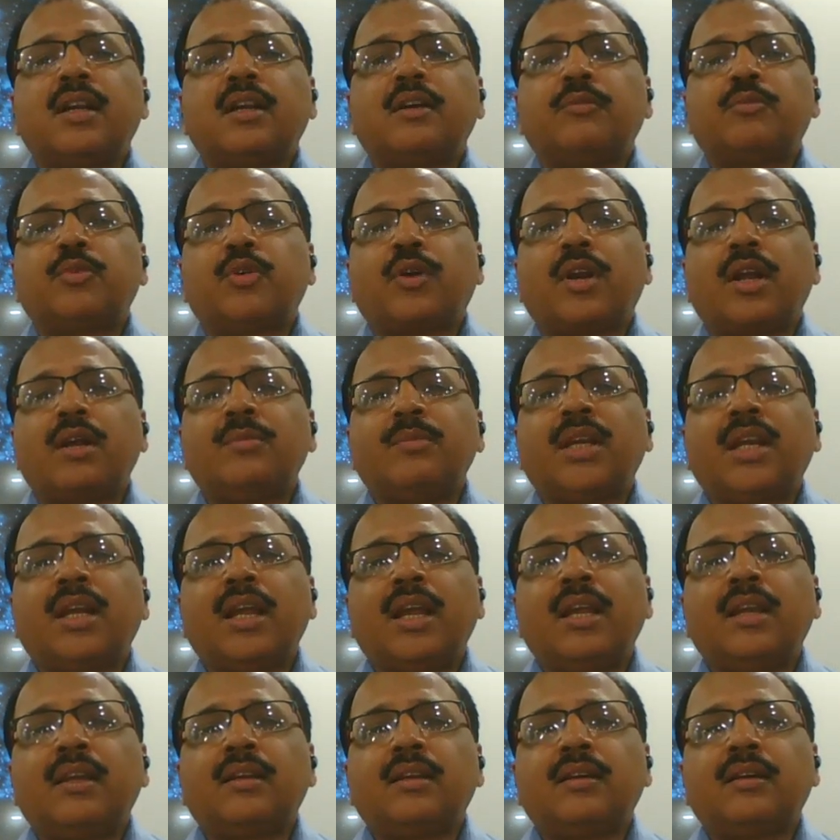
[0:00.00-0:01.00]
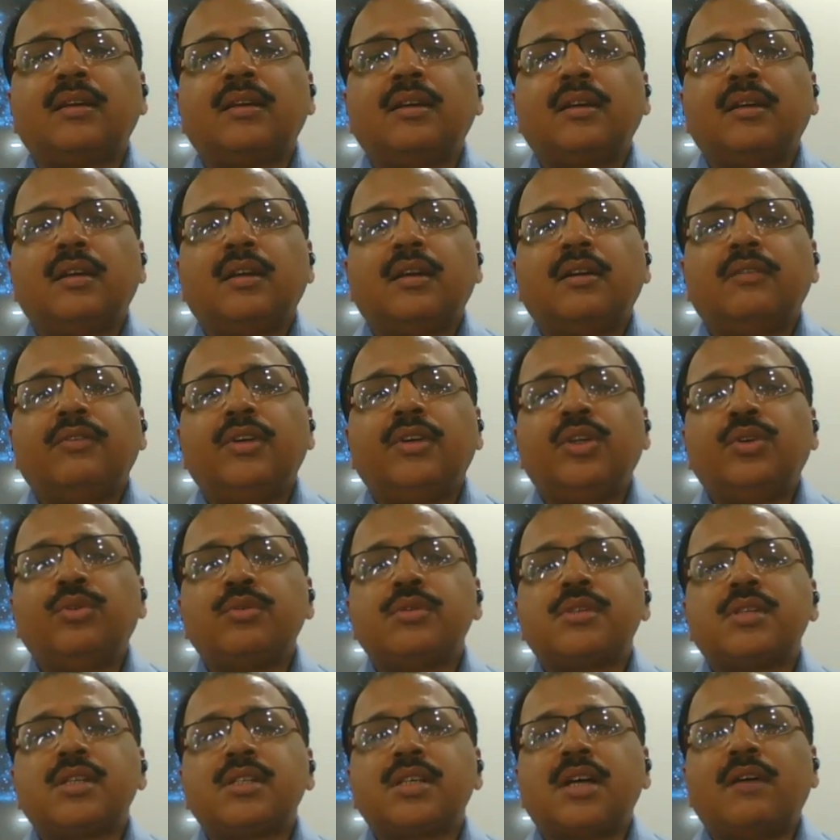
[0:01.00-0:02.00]
kind of programming. Like we
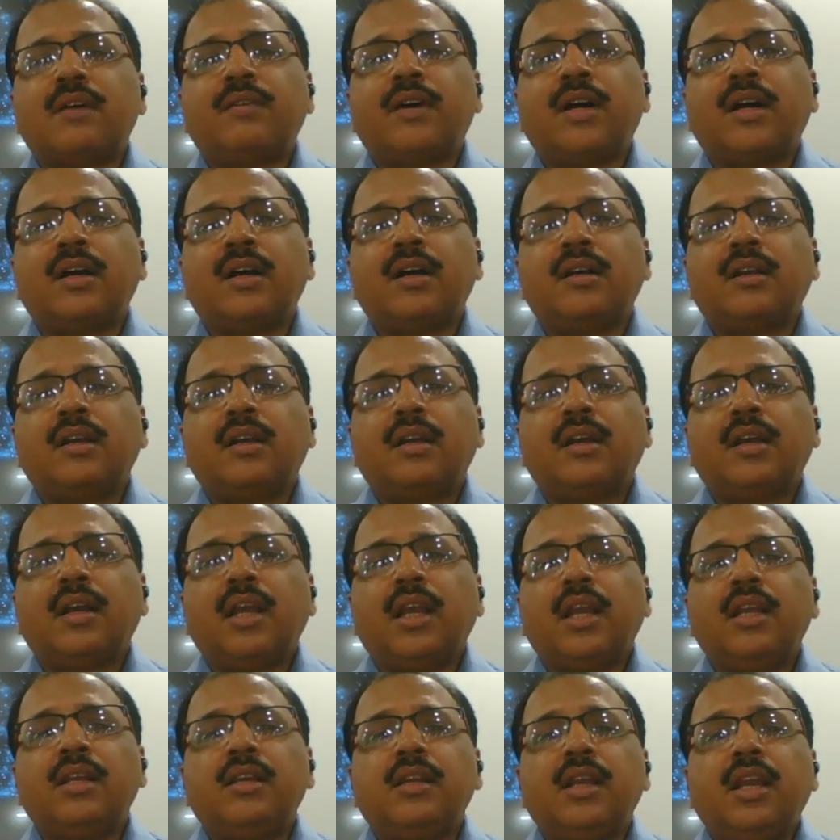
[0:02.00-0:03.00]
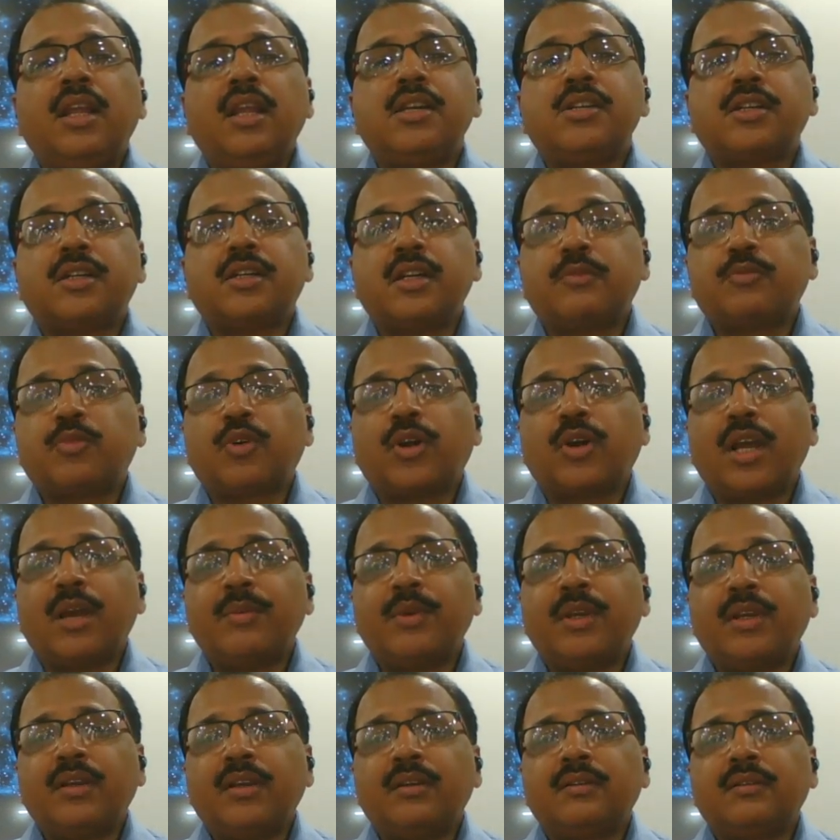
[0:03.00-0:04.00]
use the Java in internet
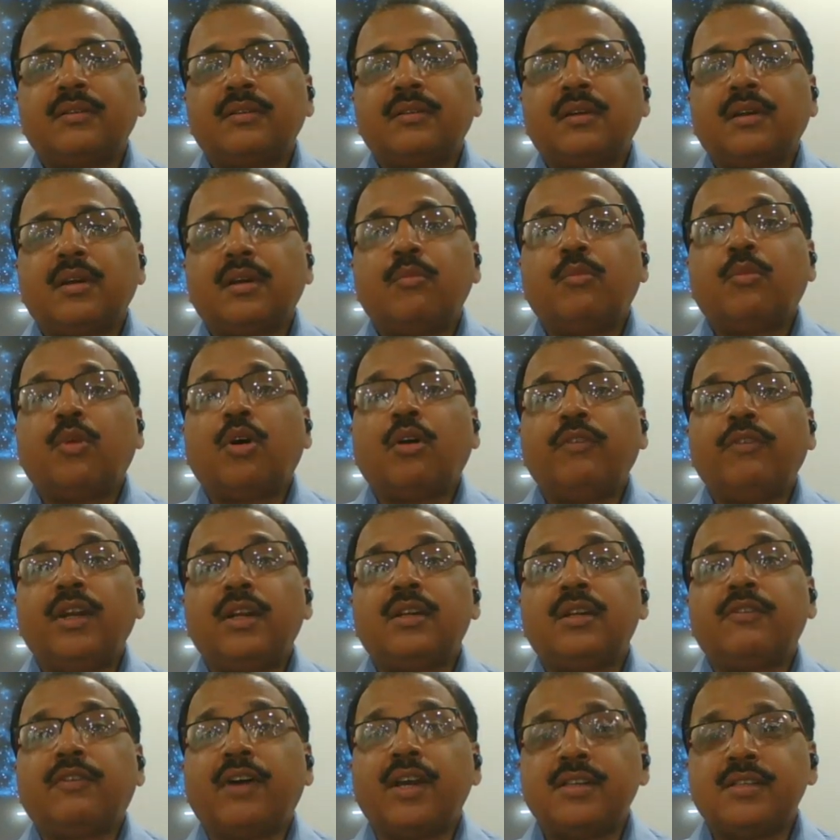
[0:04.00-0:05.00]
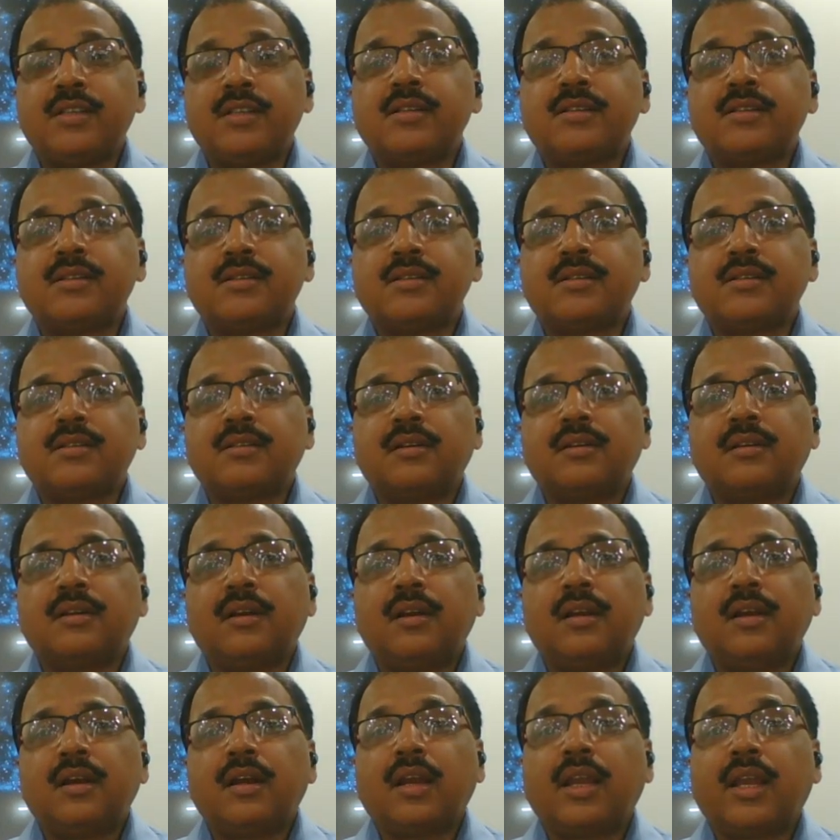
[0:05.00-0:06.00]
programming, mobile devices,
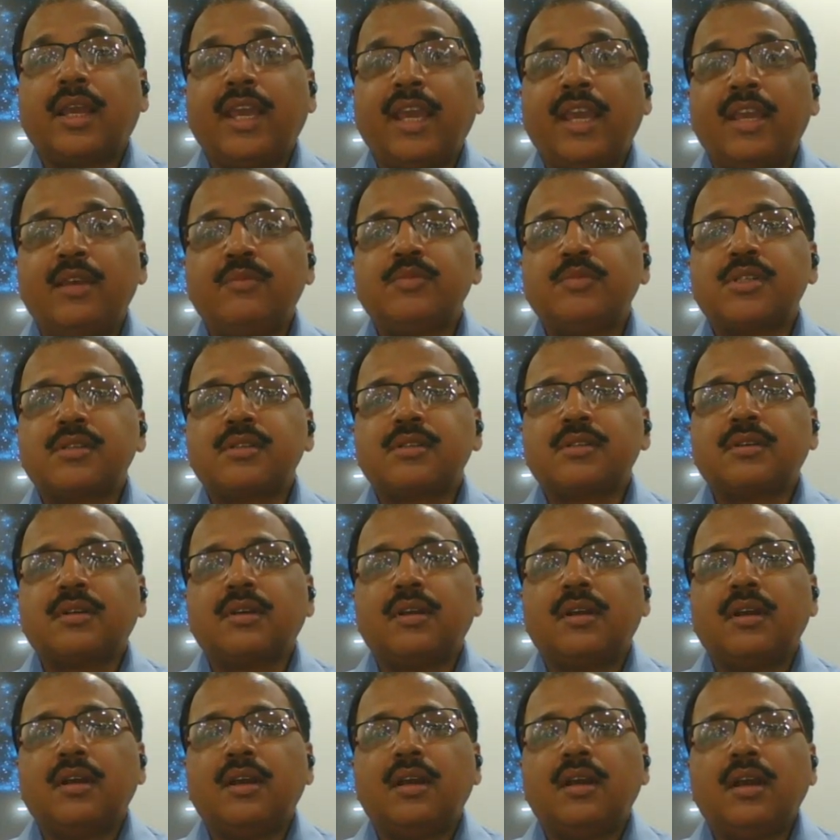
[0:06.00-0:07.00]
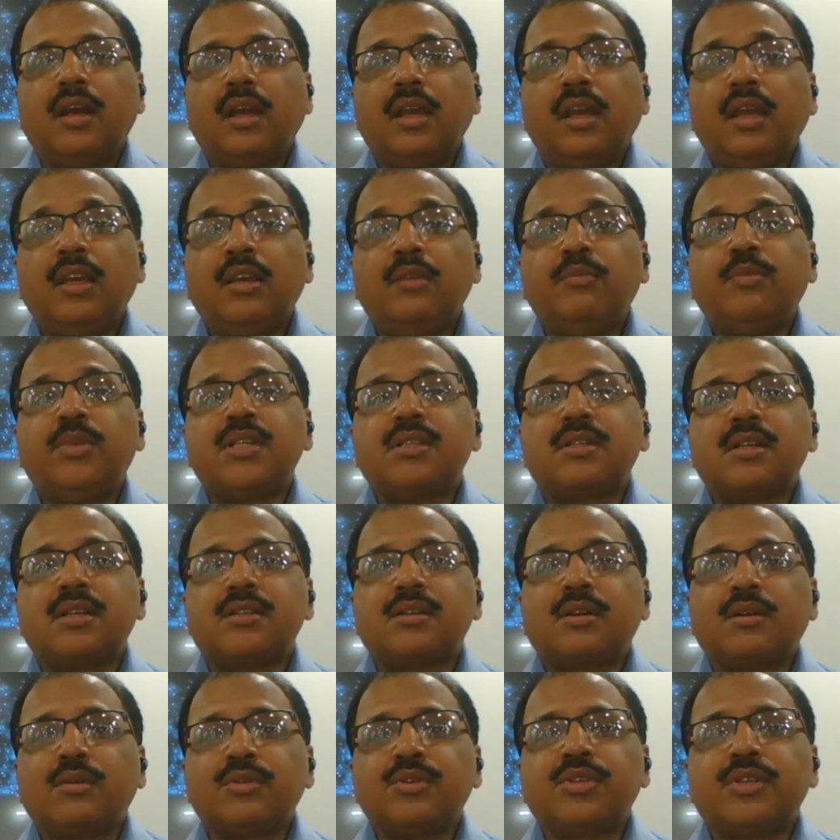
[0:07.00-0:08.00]
games,
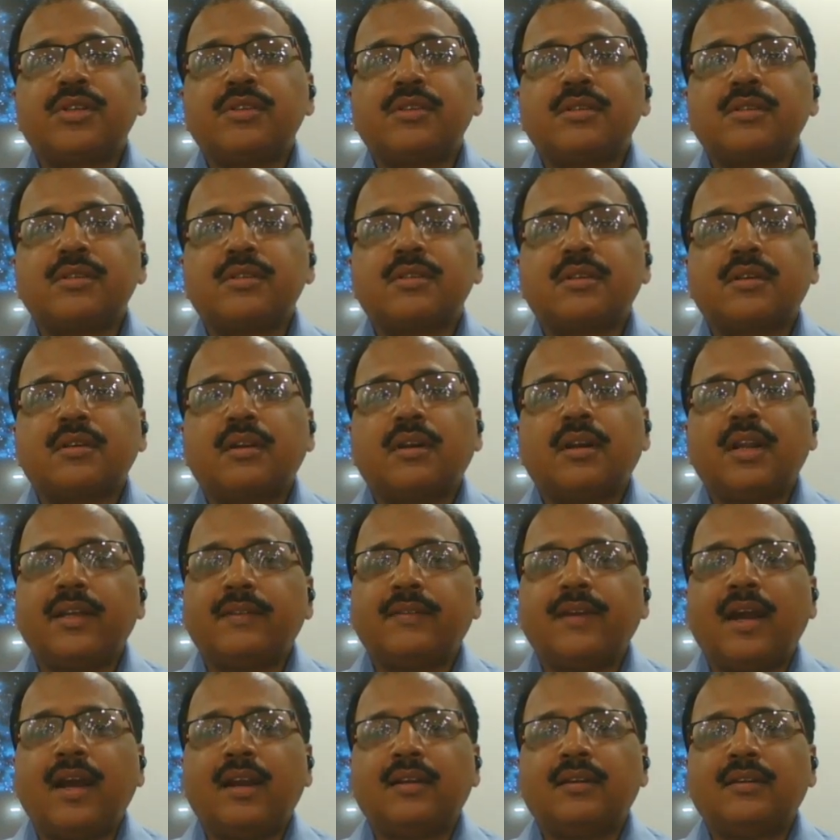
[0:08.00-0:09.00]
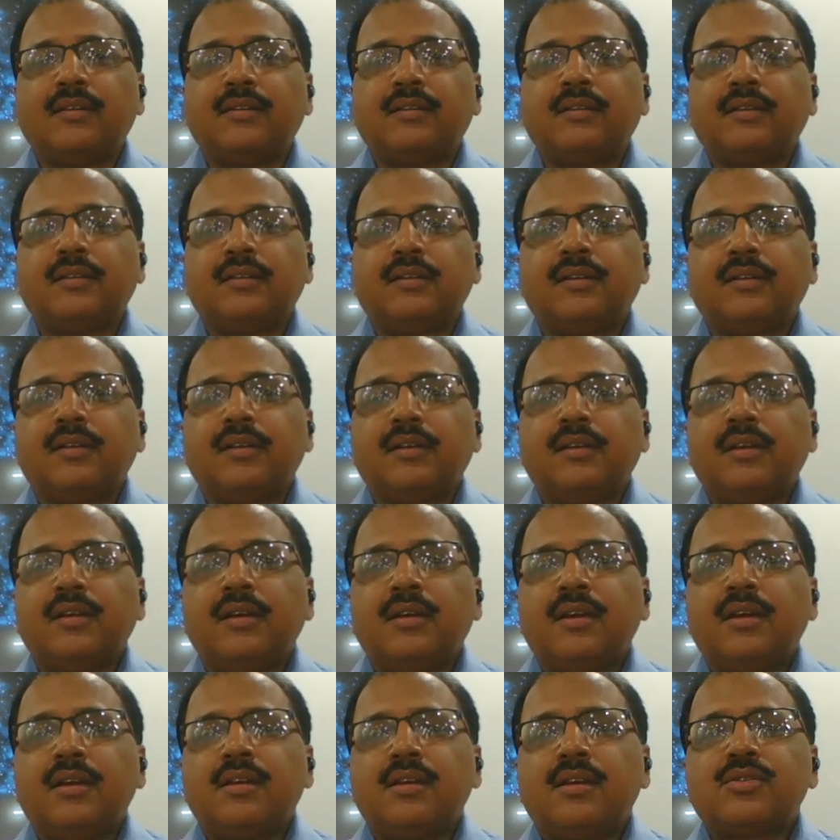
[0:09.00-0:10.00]
e-business solutions, like that.
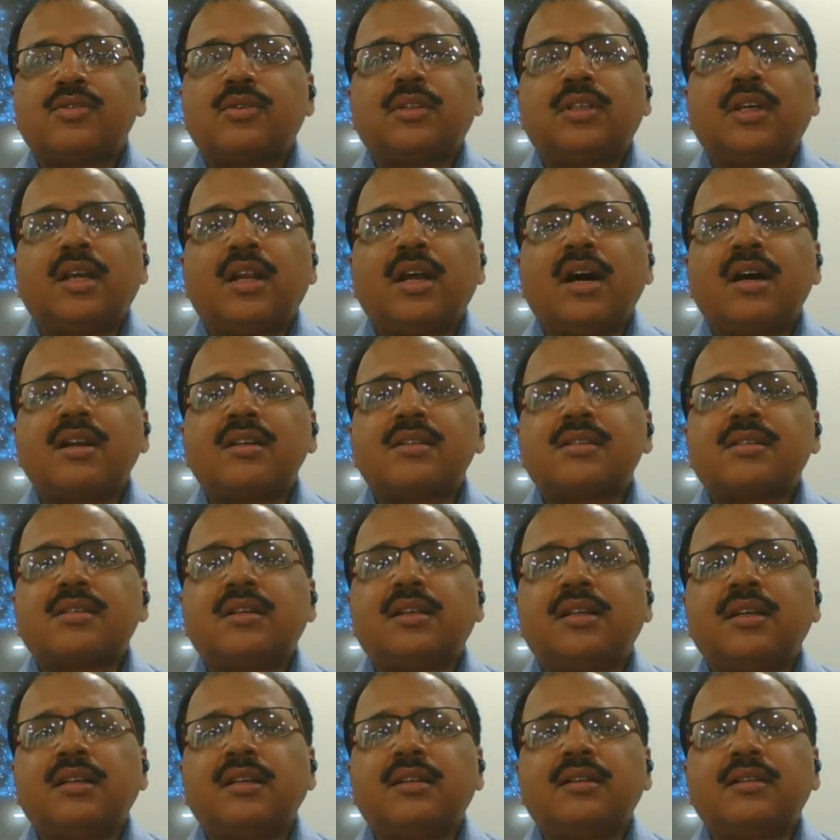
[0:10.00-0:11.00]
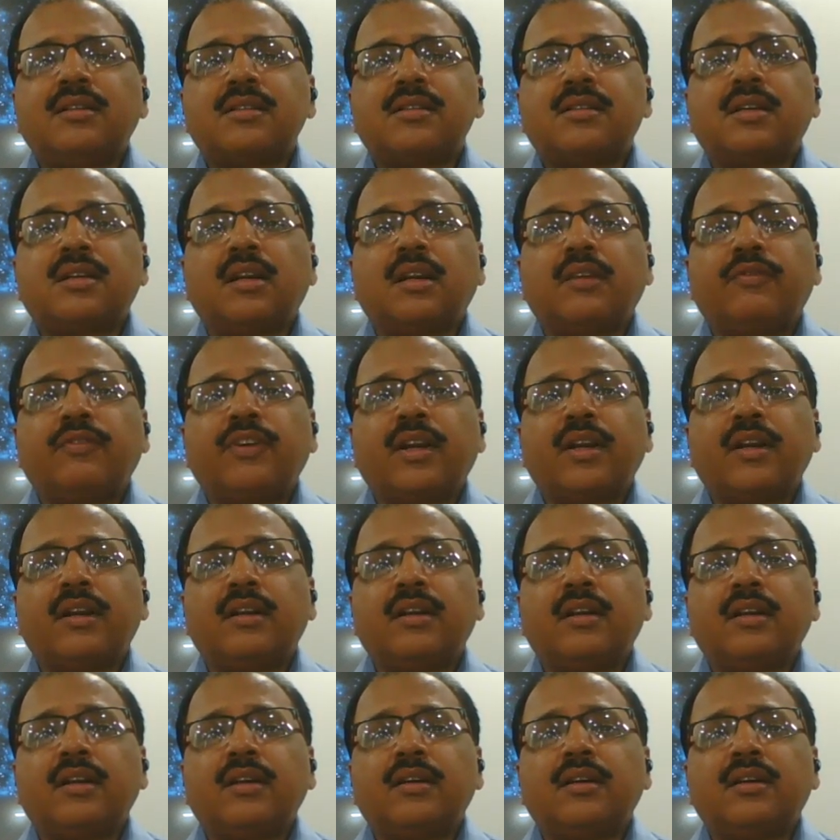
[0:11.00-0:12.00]
So there are certain
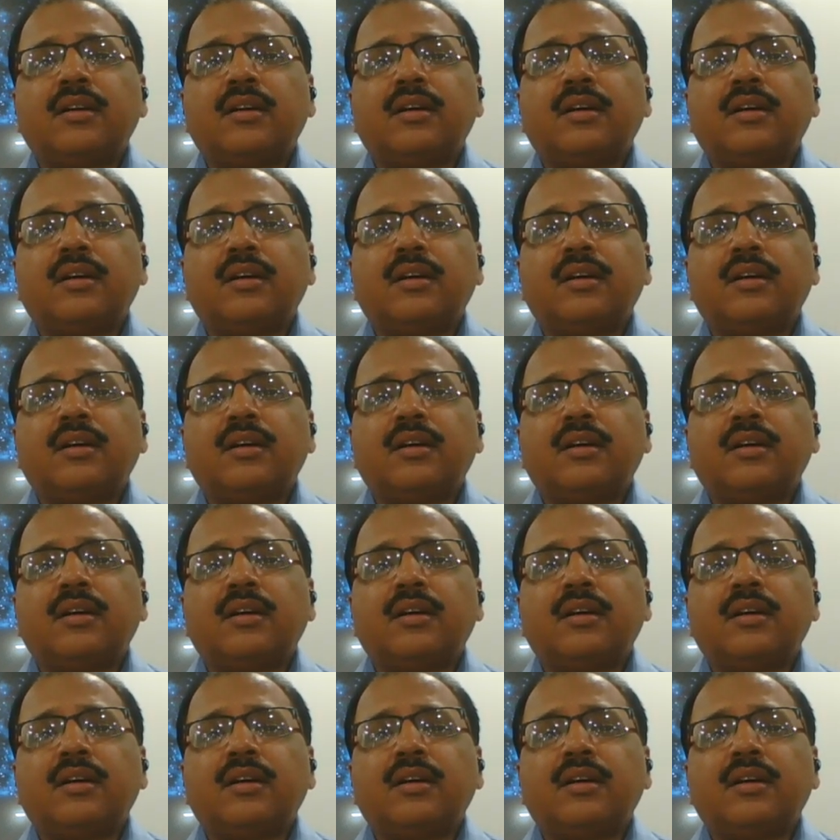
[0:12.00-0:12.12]
significant